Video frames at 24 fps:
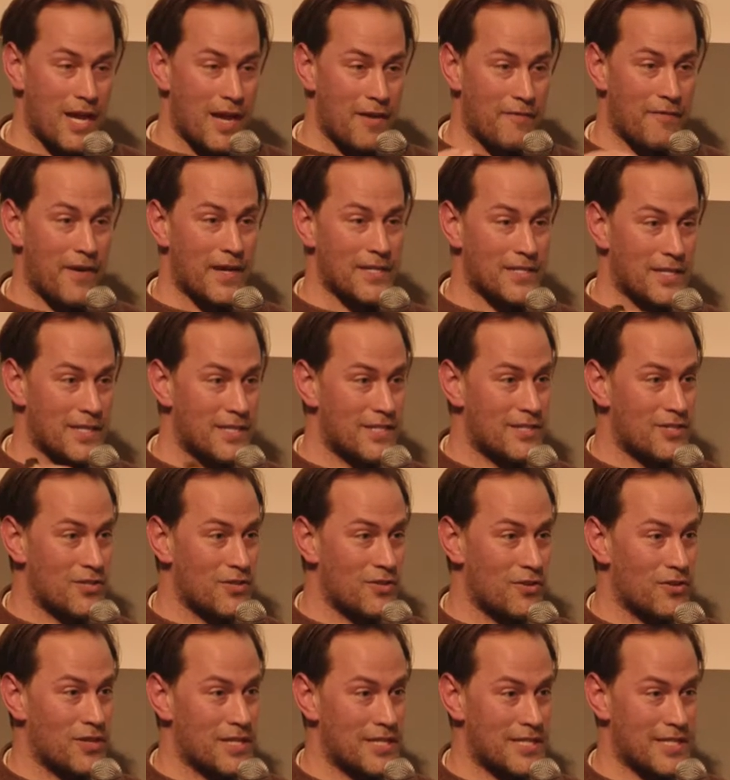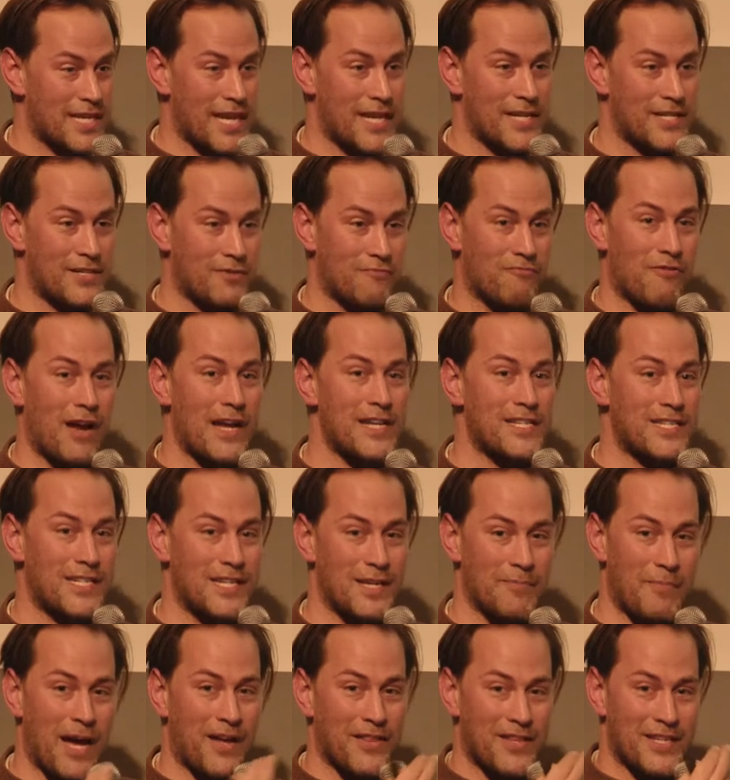In fact, I stood on this stage and ranted
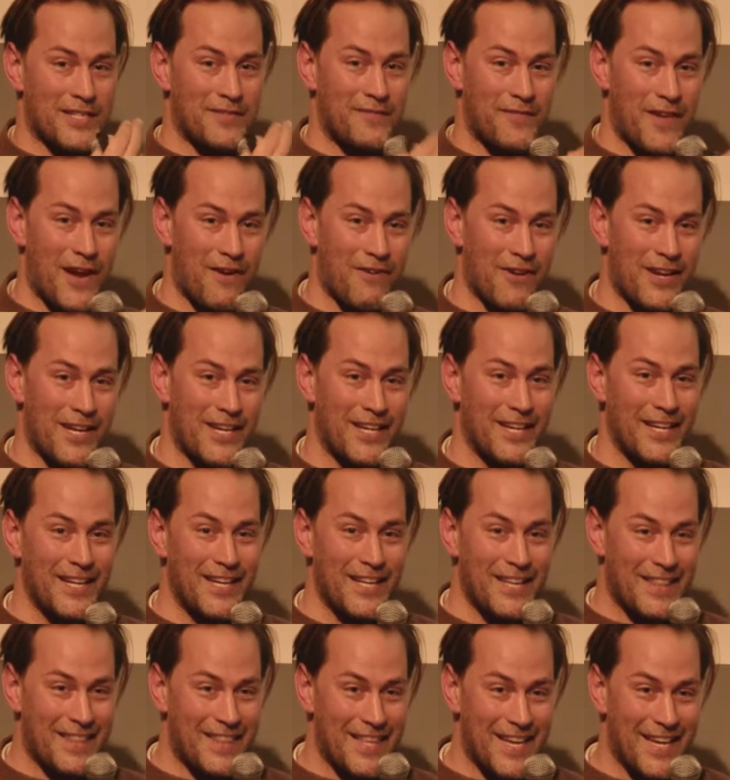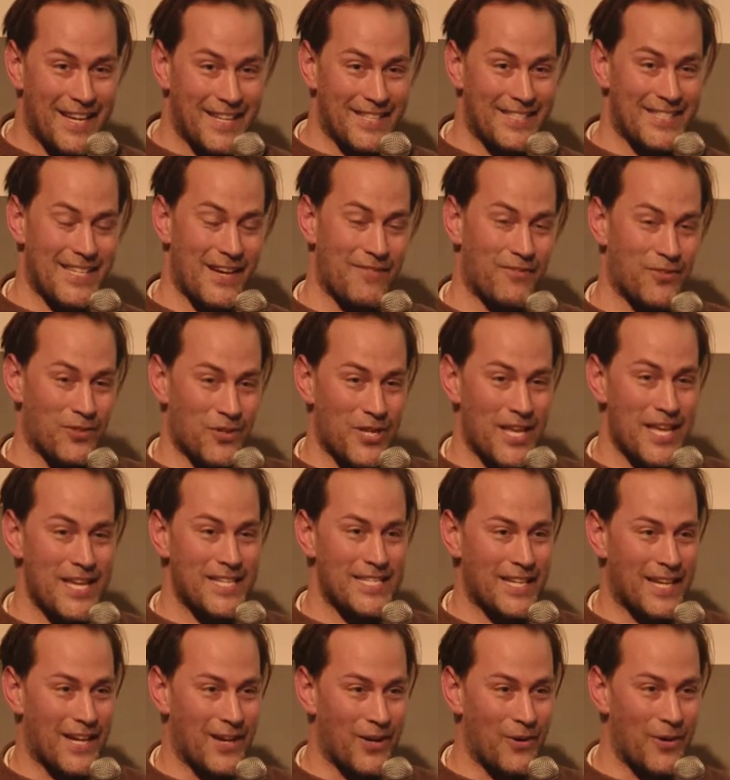about this very thing several years
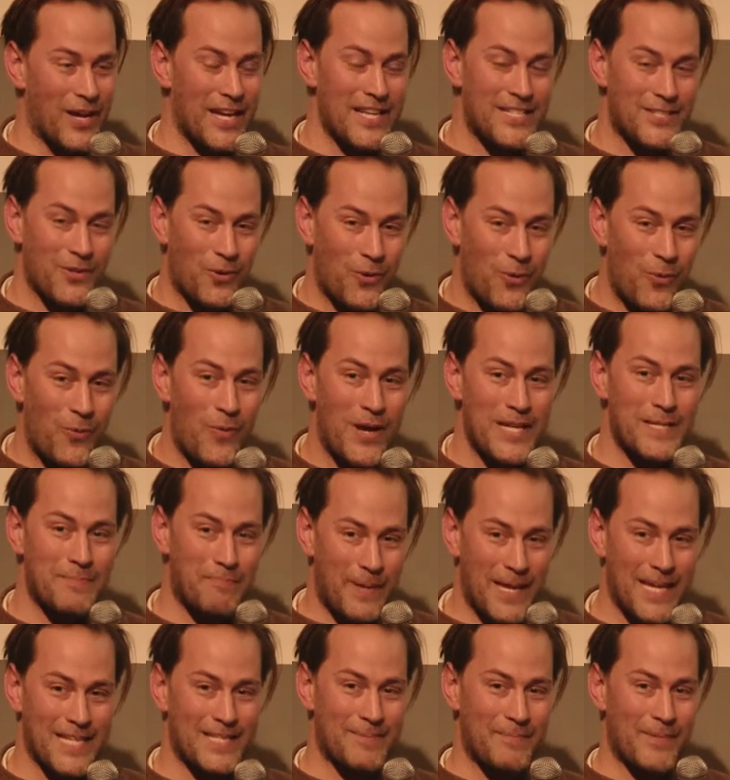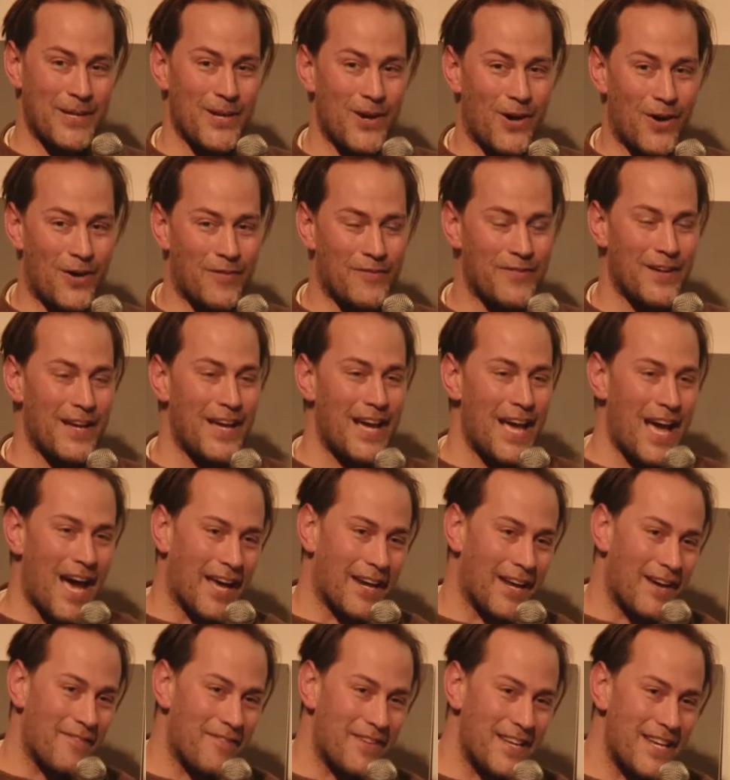ago. It's always pissed me off,
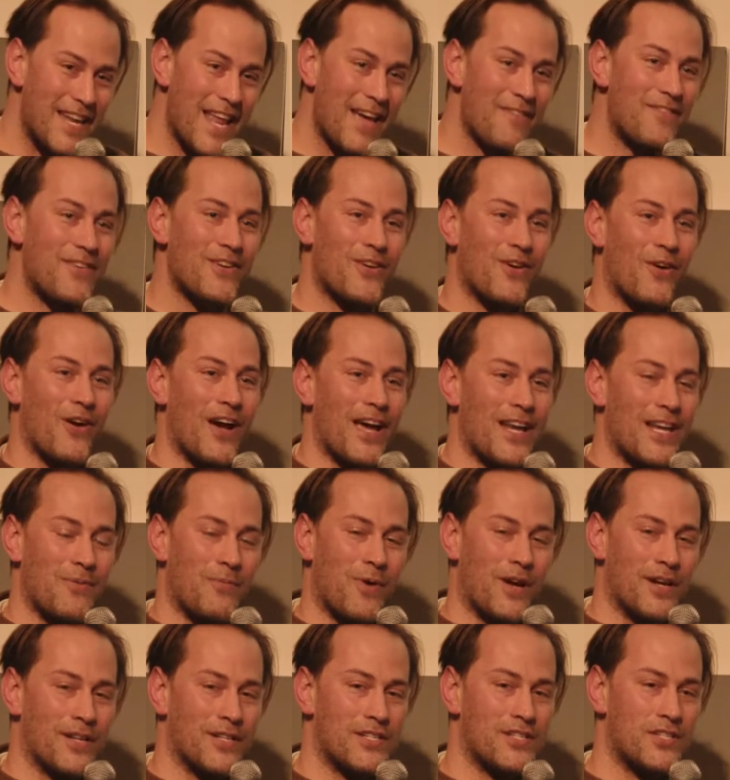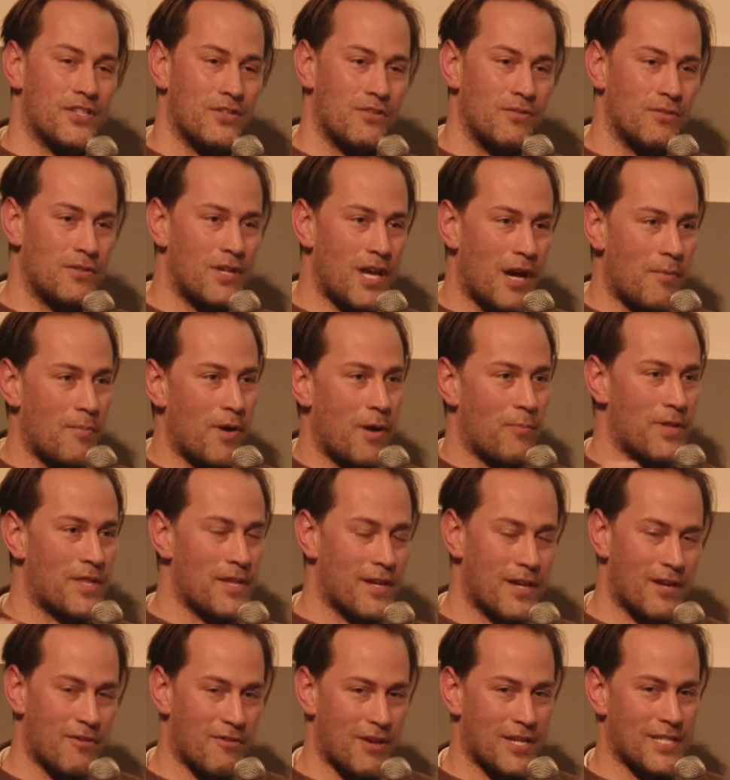and I've never got anyone to come up with a
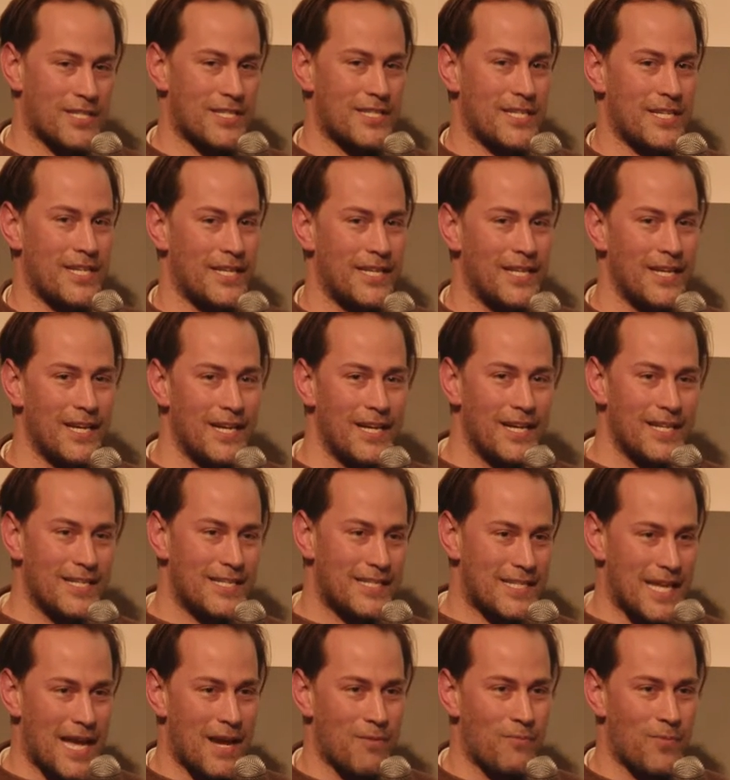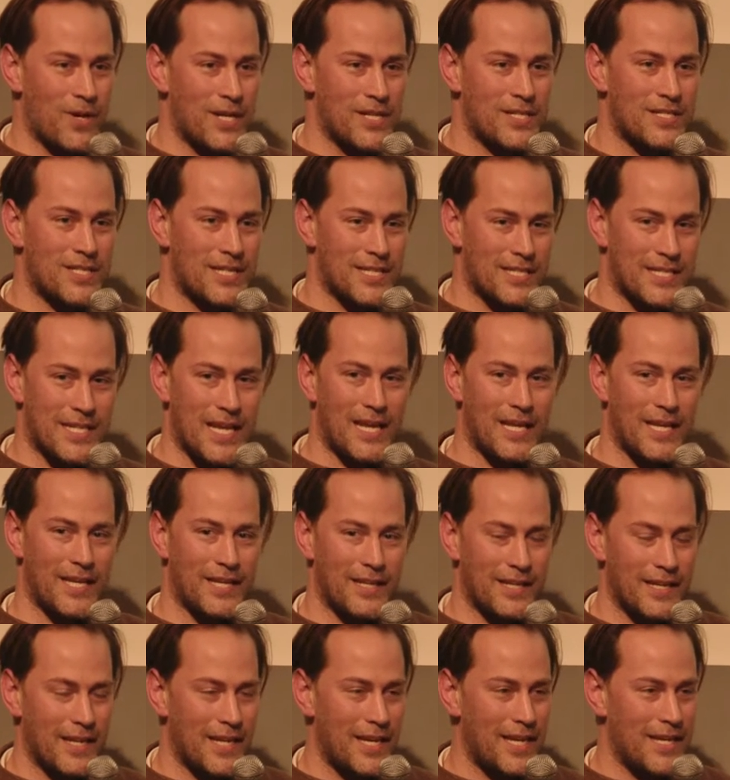crusty sandwich to sell
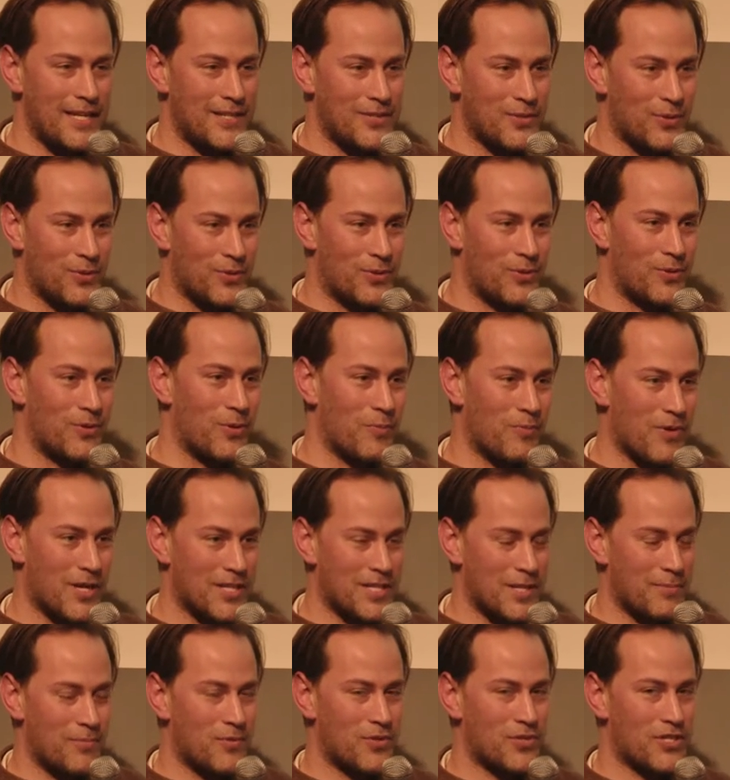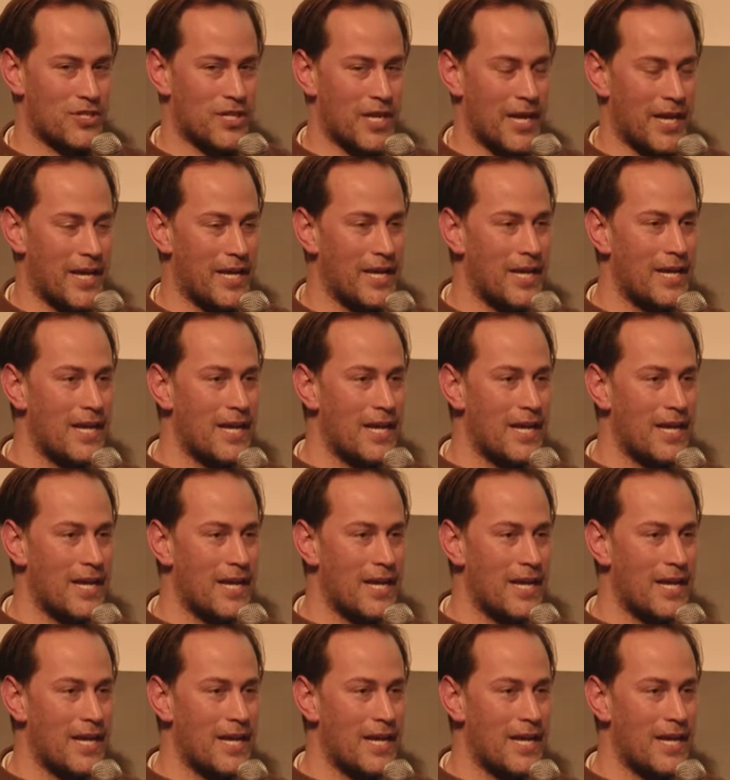in Eat or, or Pret-a-Manger.